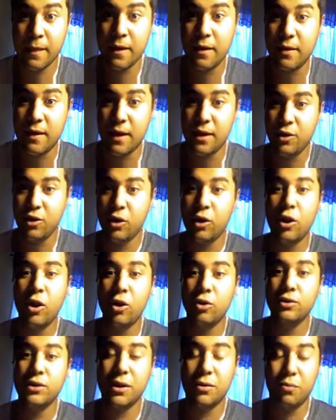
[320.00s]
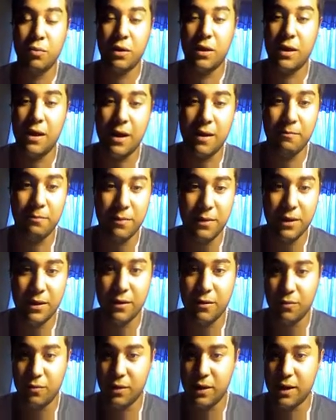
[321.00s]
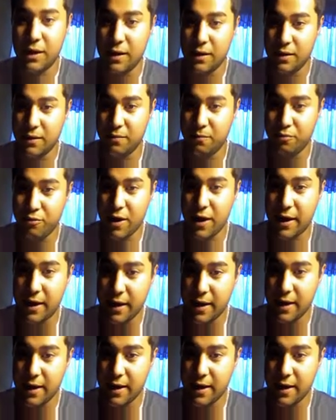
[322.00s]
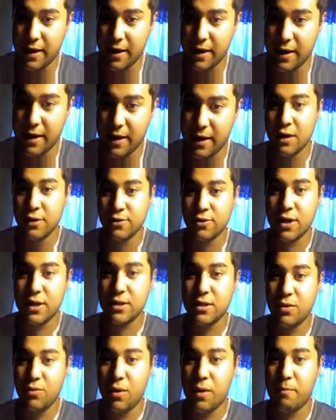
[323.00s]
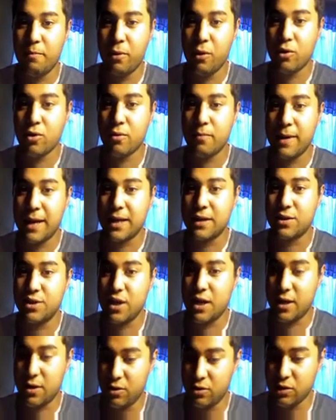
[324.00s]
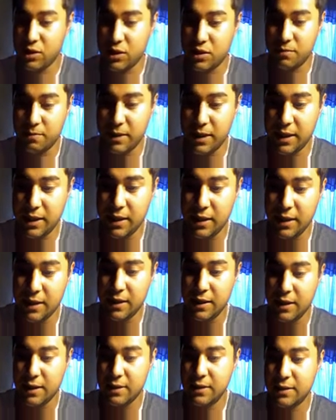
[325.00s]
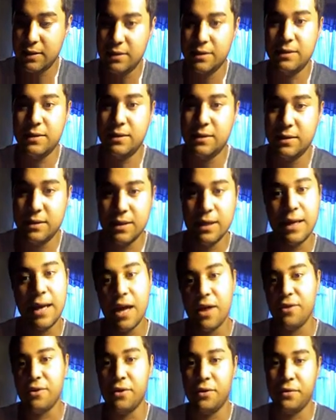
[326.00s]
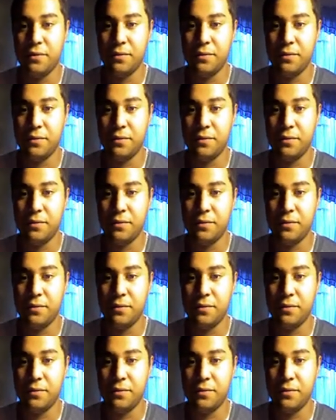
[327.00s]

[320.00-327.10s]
Then you close it with a bracket at the end. So I actually want Pogobat channel to be together.